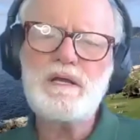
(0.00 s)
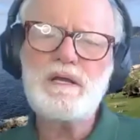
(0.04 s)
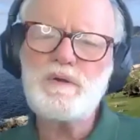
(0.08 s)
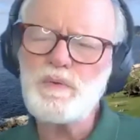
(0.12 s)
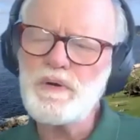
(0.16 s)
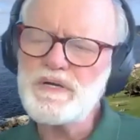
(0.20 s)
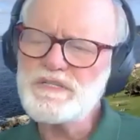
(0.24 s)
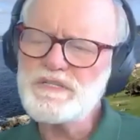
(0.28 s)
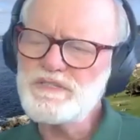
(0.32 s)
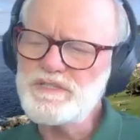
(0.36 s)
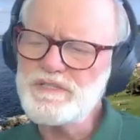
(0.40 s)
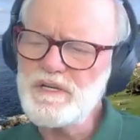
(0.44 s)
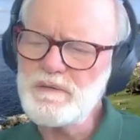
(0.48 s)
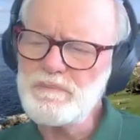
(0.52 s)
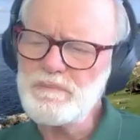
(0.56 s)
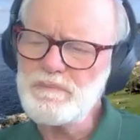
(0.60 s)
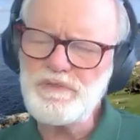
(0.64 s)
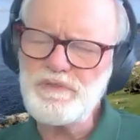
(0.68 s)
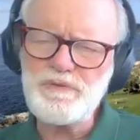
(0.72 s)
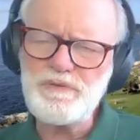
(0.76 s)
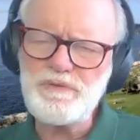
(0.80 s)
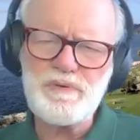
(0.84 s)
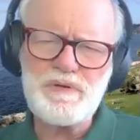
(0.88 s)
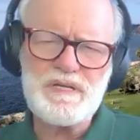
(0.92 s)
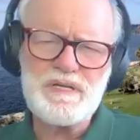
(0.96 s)
Question number
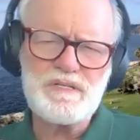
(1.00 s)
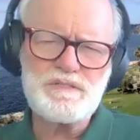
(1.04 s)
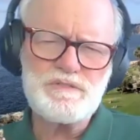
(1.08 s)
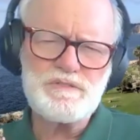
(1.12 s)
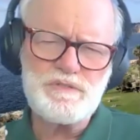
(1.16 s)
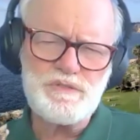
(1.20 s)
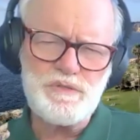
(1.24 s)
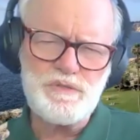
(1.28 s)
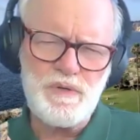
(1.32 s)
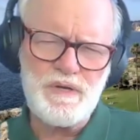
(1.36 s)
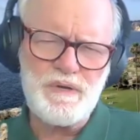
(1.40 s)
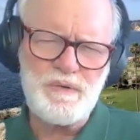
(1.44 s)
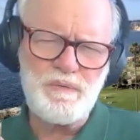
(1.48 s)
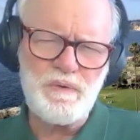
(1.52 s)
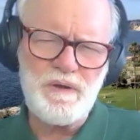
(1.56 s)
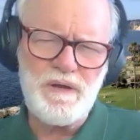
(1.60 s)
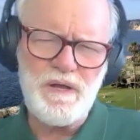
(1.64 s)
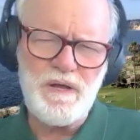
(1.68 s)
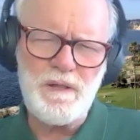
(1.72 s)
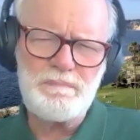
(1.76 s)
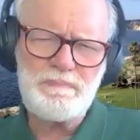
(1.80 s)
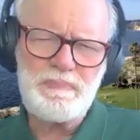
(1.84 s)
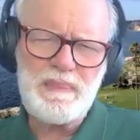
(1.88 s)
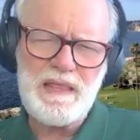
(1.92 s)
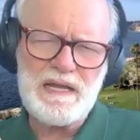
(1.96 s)
three is doing
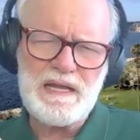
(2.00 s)
well.